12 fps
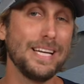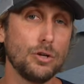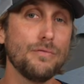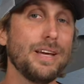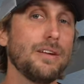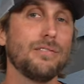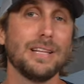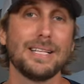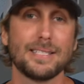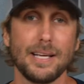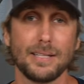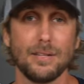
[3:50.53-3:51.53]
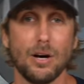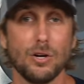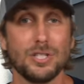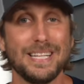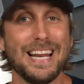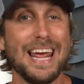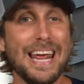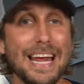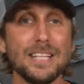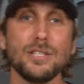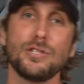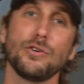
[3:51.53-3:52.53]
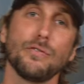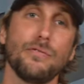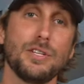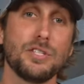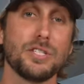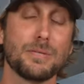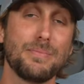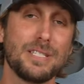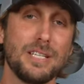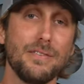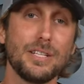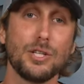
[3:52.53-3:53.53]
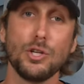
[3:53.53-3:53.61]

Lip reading: innovative lens technology enhances your vision specific